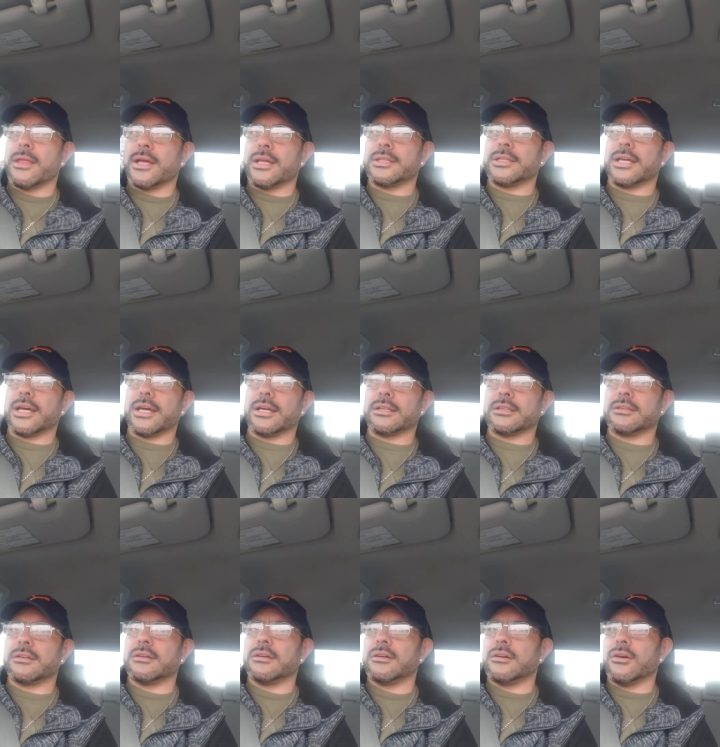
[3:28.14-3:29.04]
And then
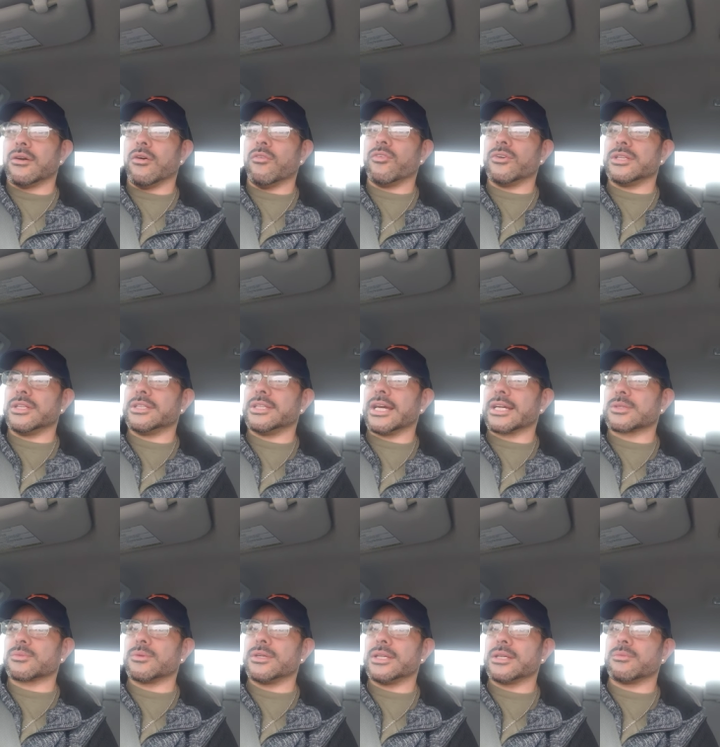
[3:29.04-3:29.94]
hopefully
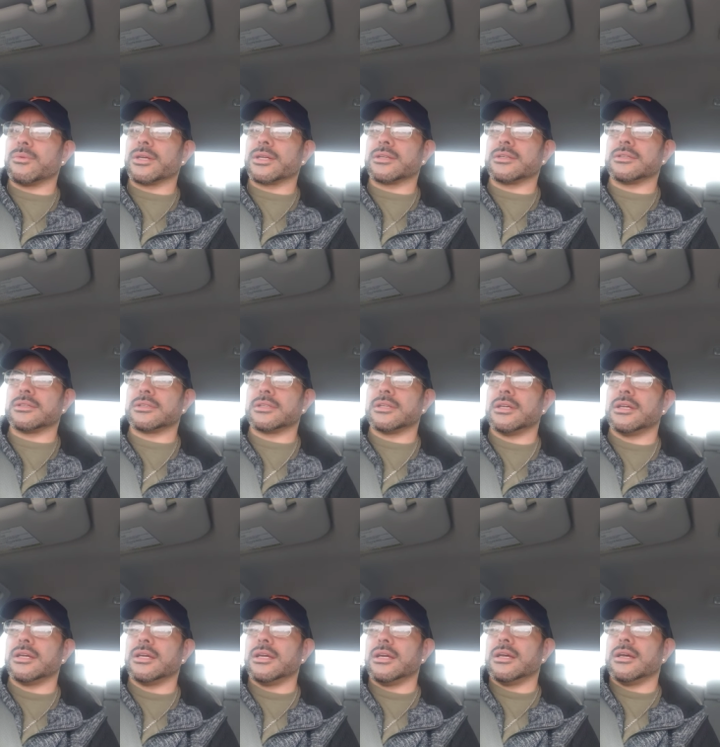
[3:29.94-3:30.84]
next week we could
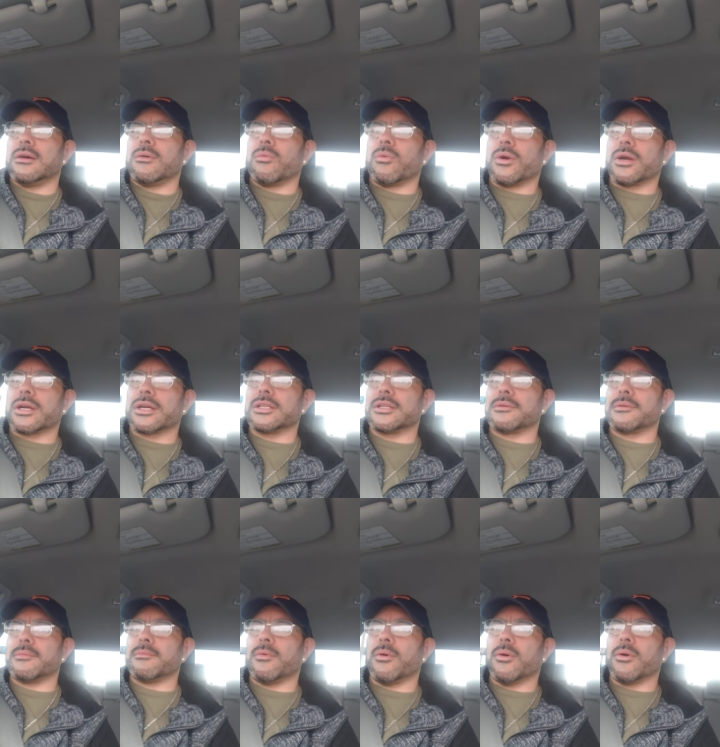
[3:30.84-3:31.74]
work a little
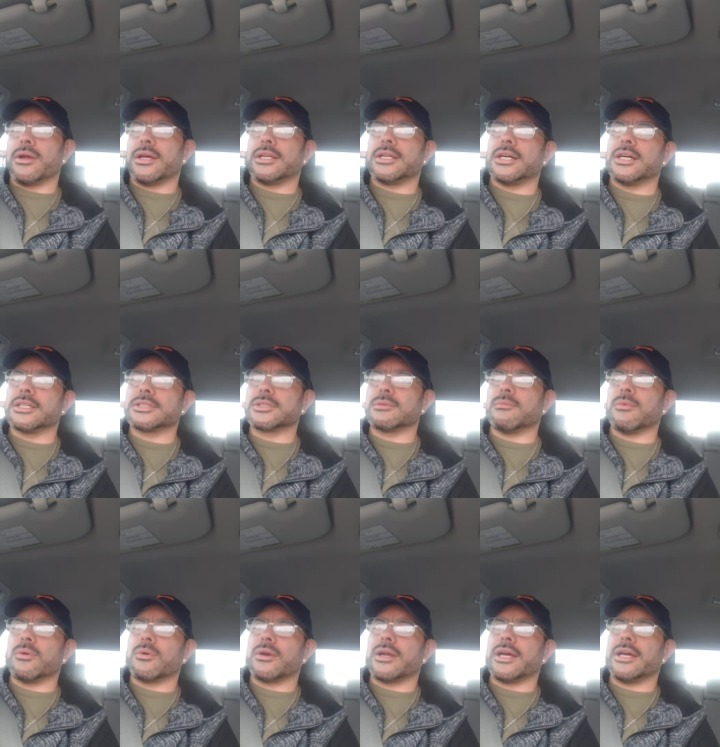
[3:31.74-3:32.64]
bit more and hustle
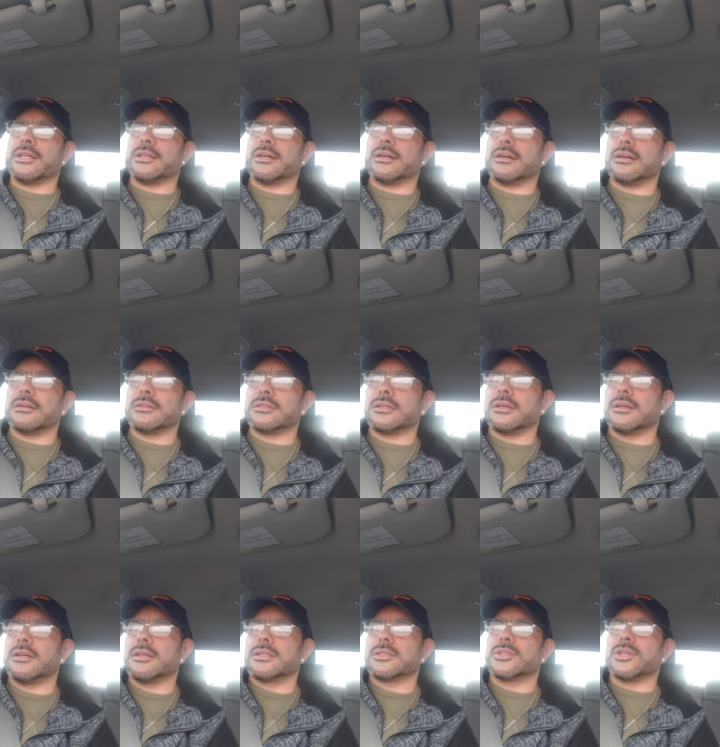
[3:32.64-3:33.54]
more and
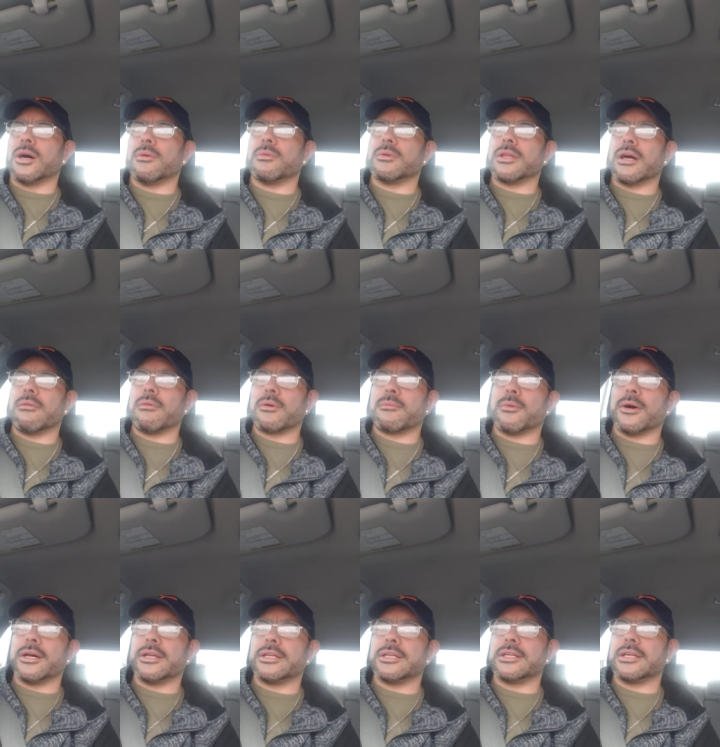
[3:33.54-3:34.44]
double our
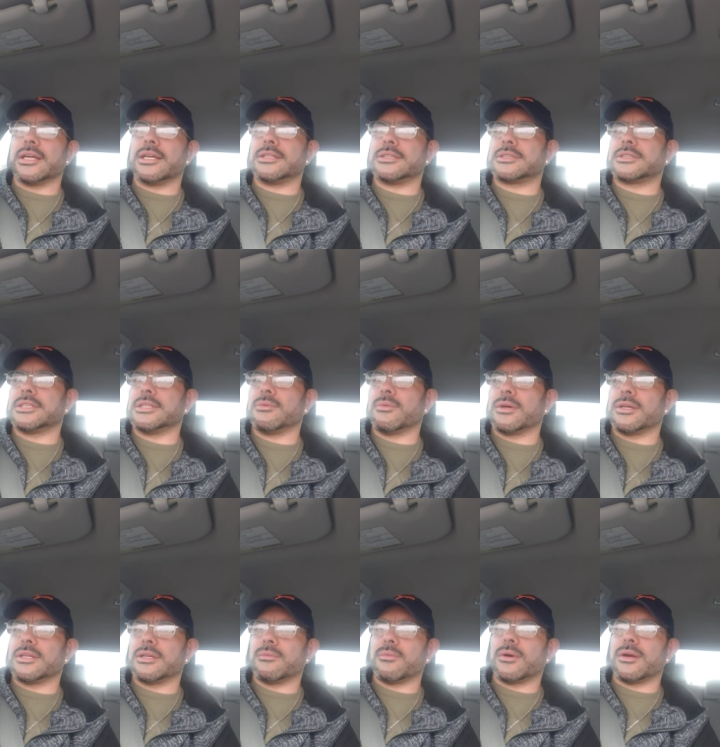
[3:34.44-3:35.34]
money and see
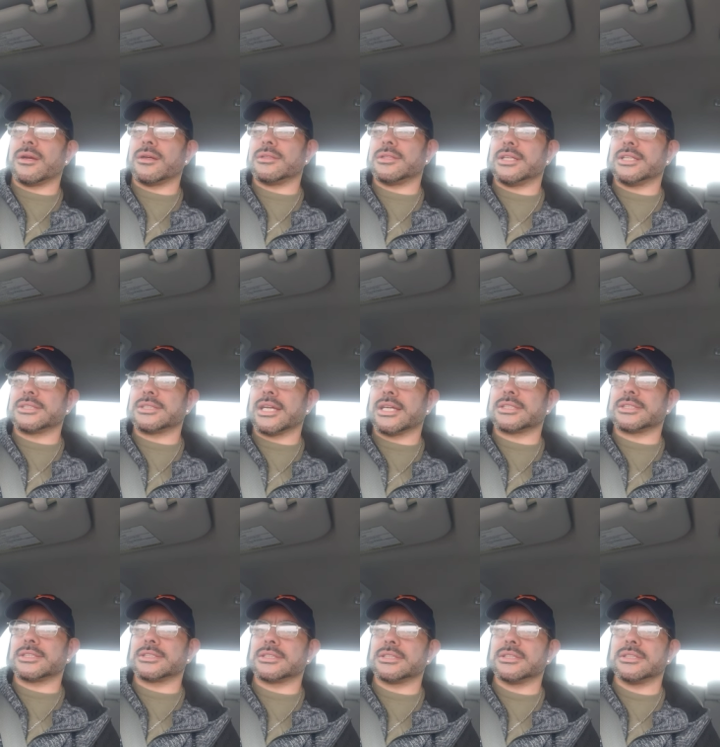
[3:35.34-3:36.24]
where this takes
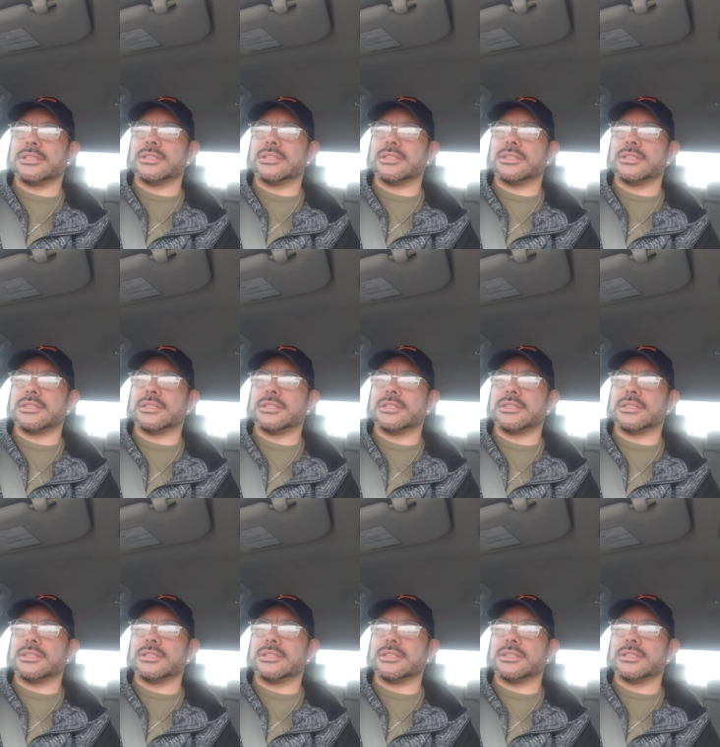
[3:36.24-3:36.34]
us.